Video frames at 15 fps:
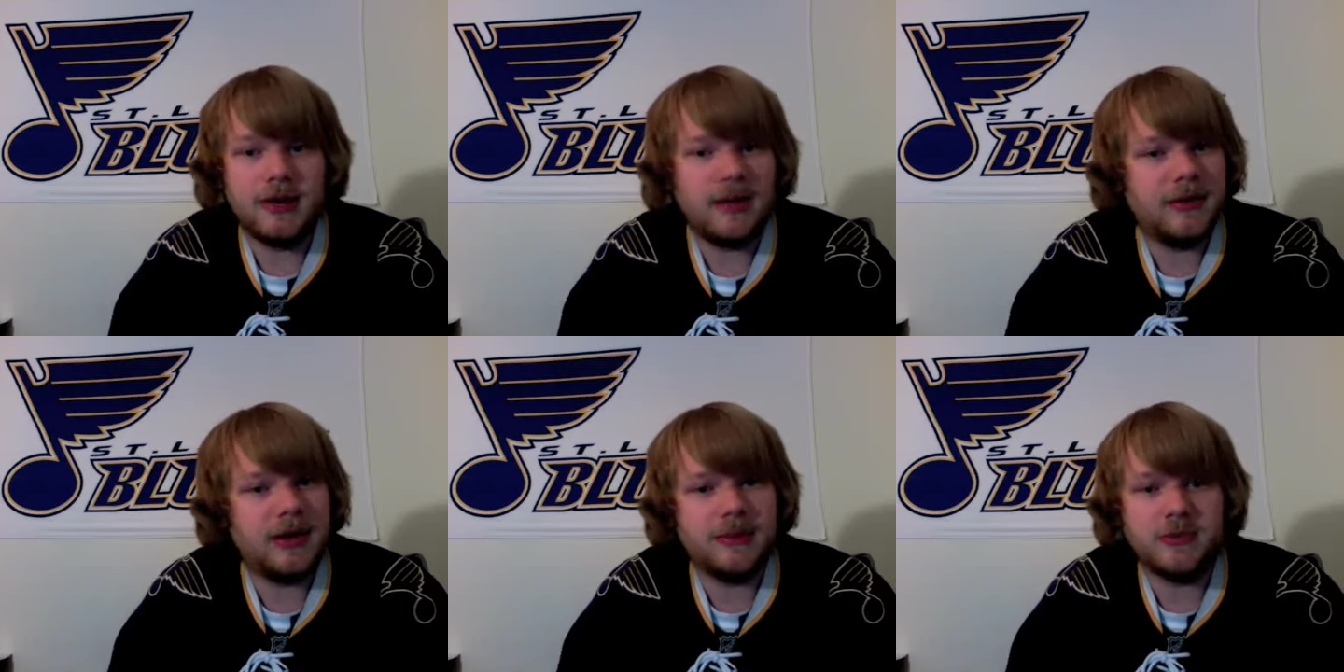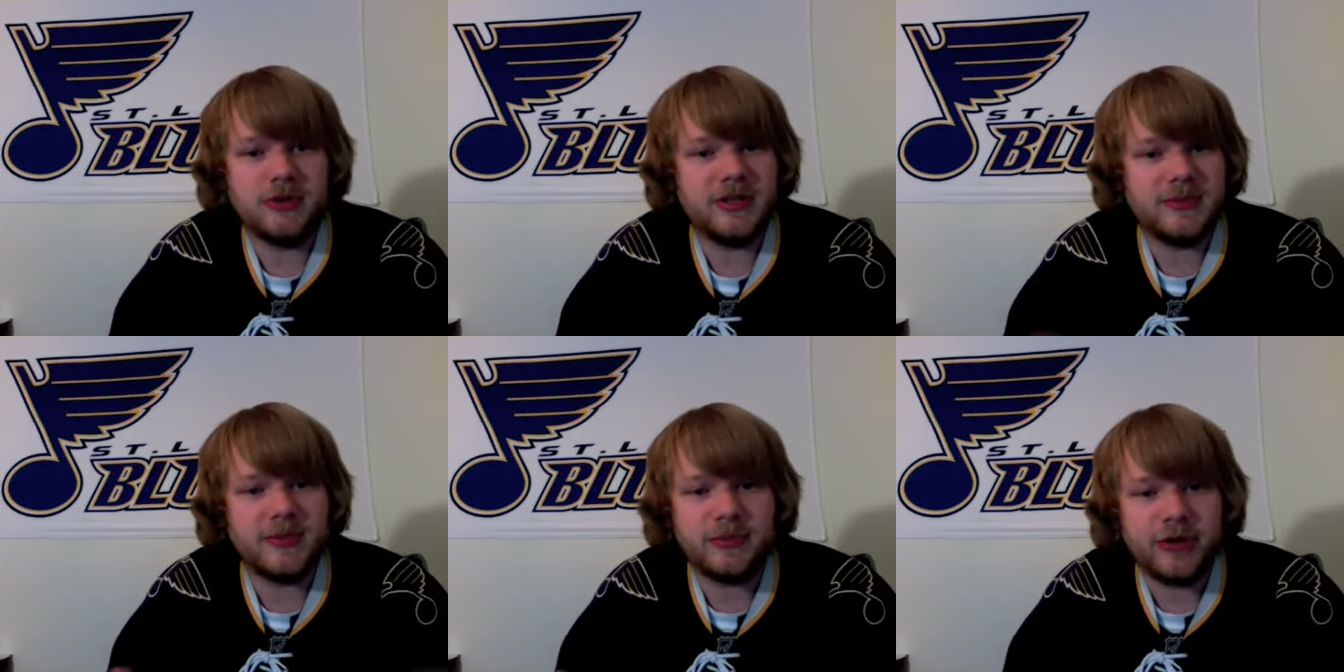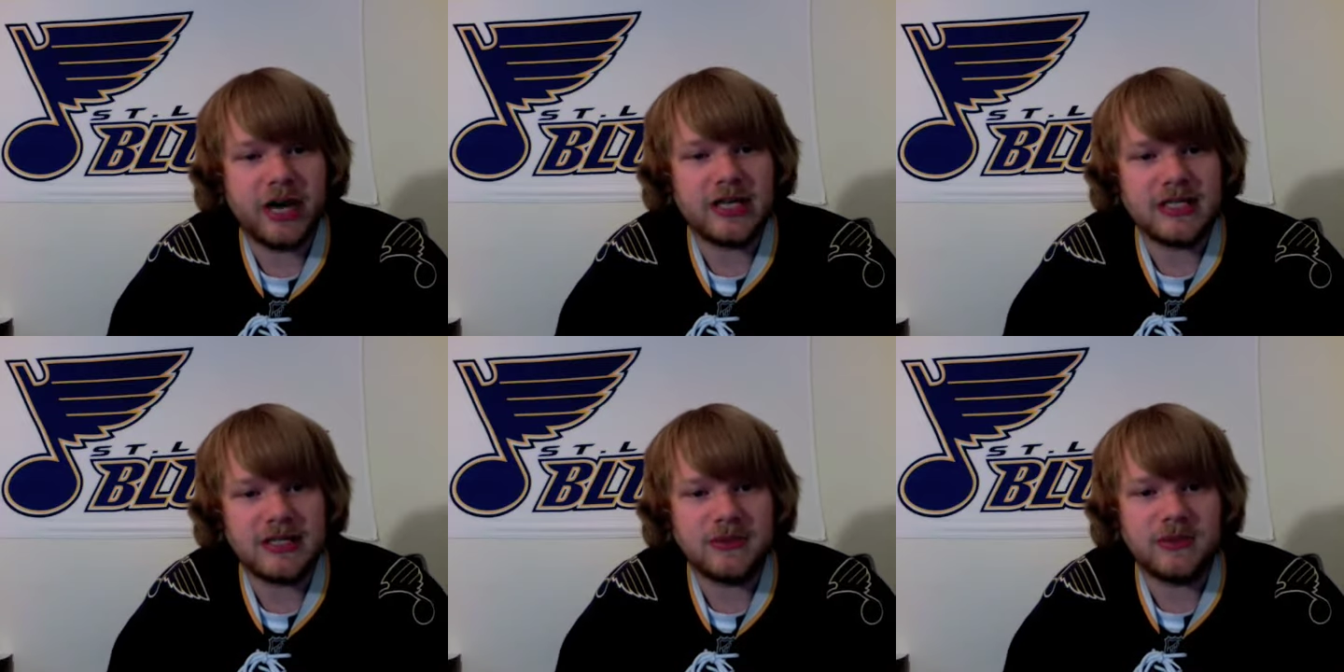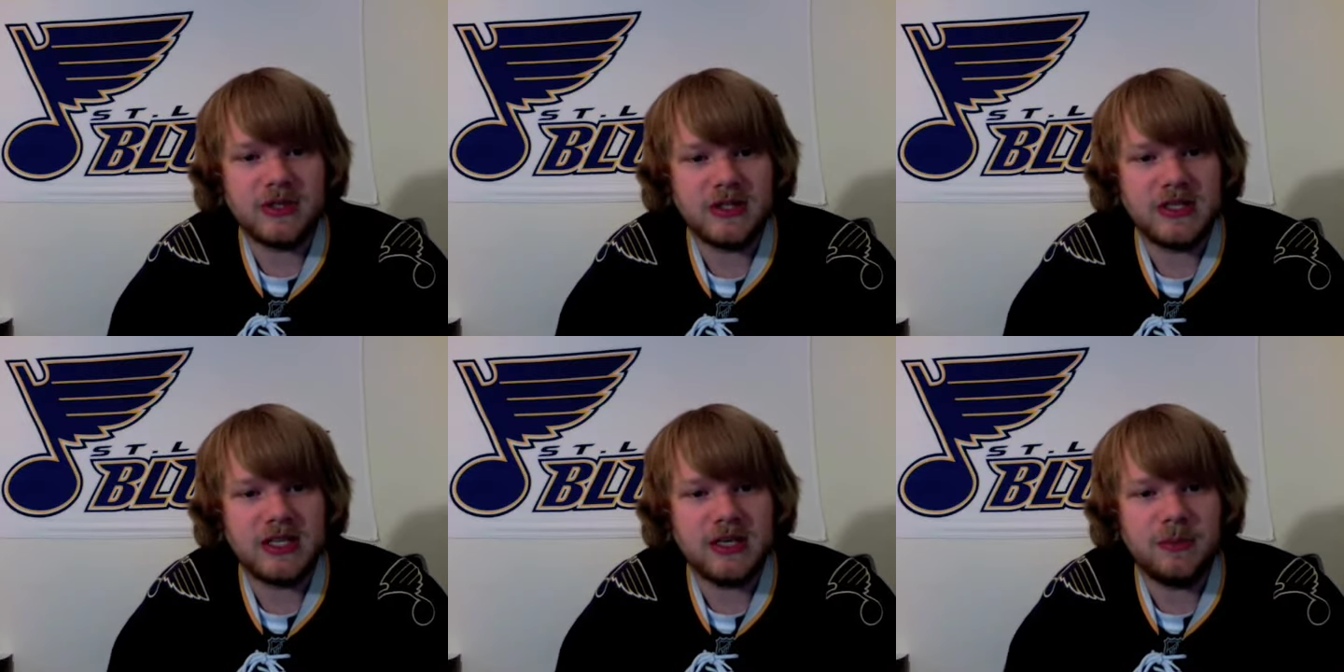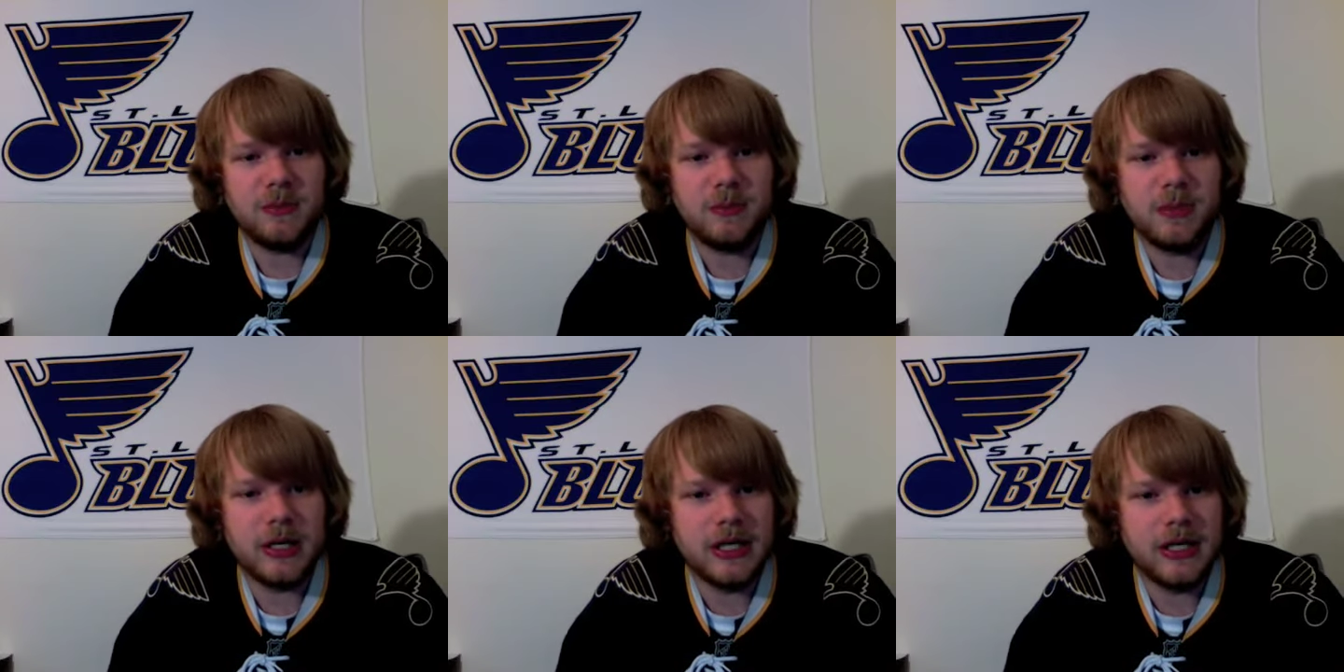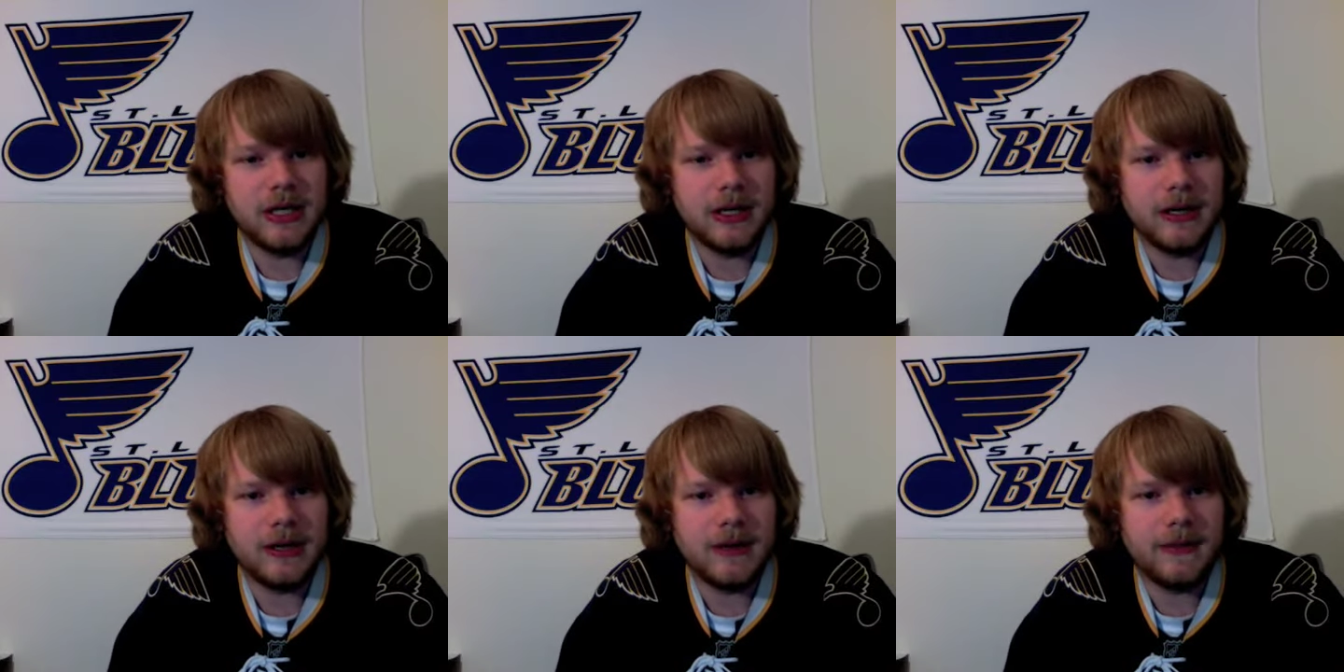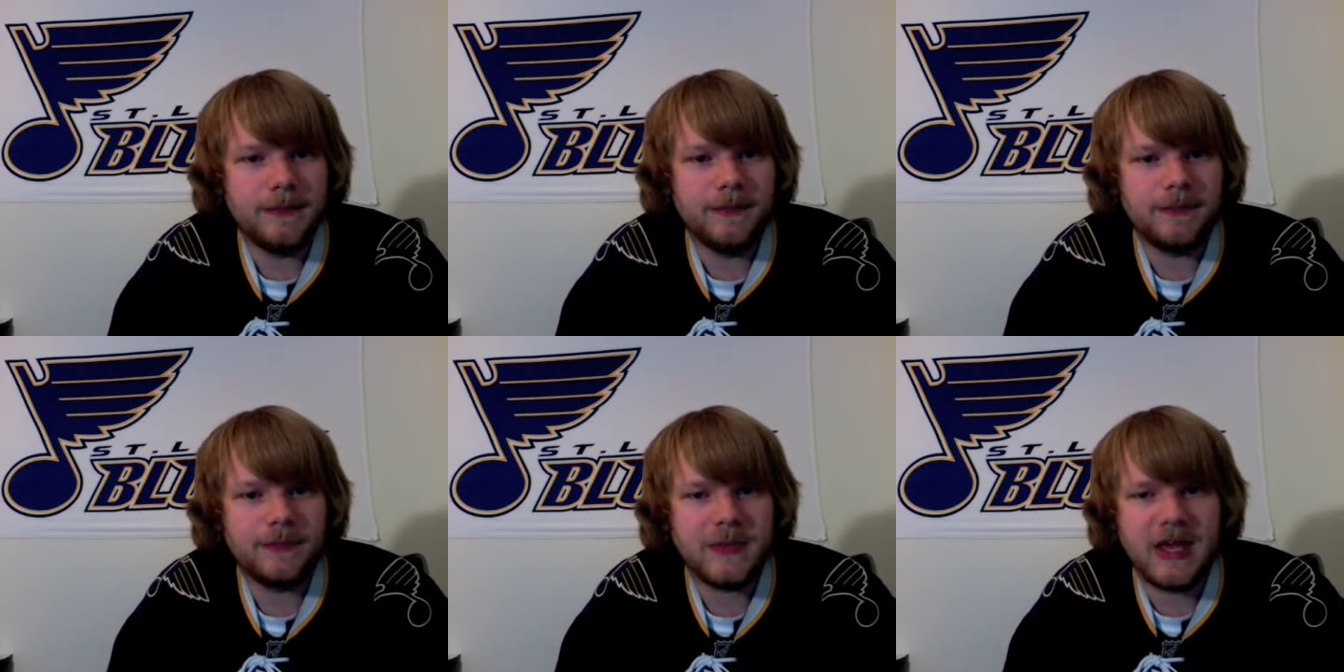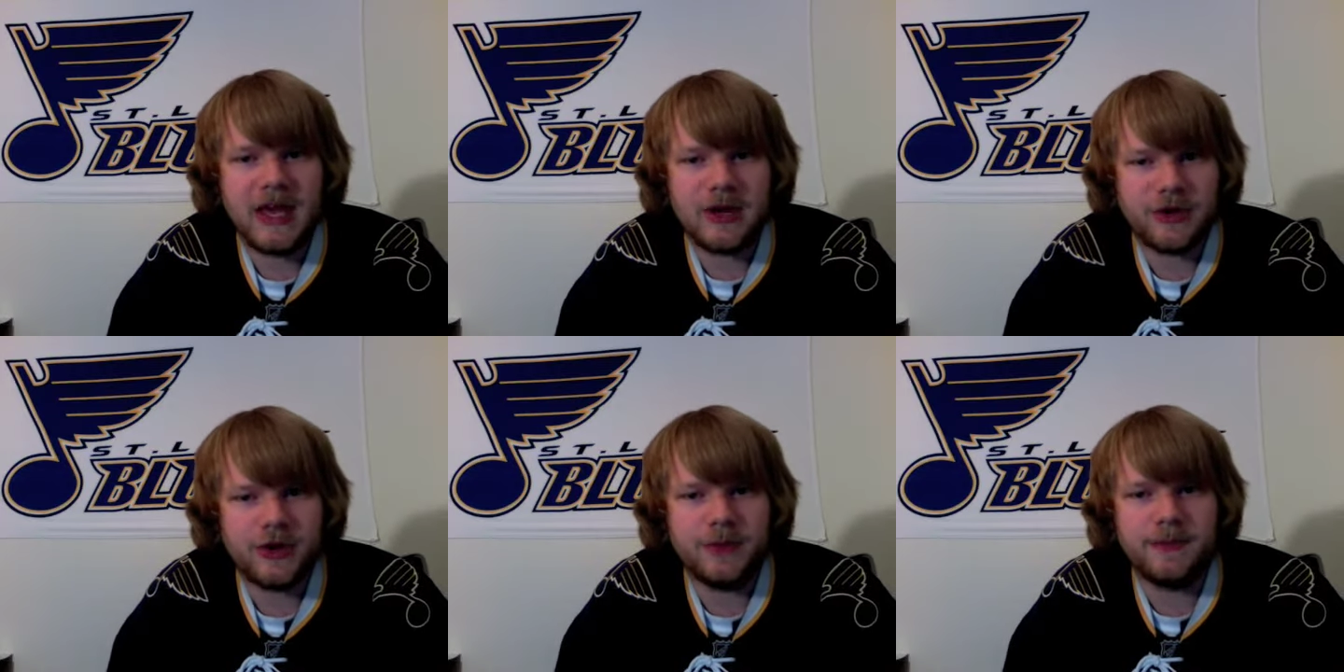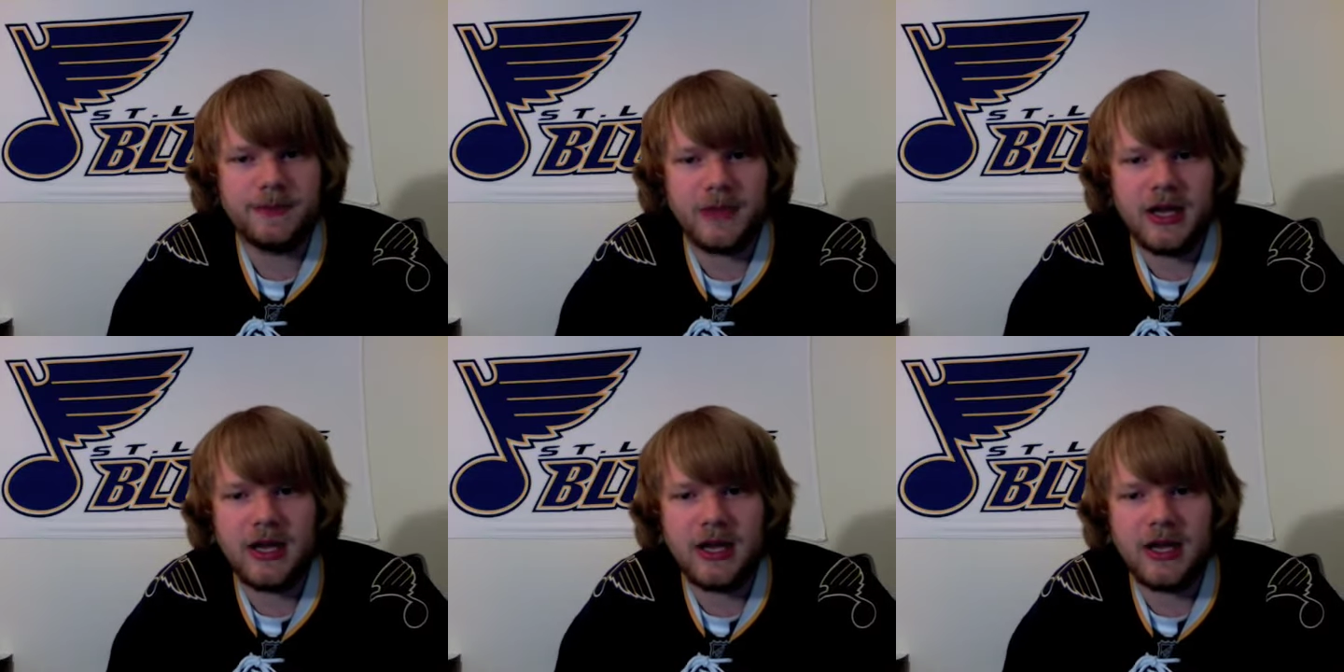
I mean, I'm sure he's been practicing with the team, but can't hurt.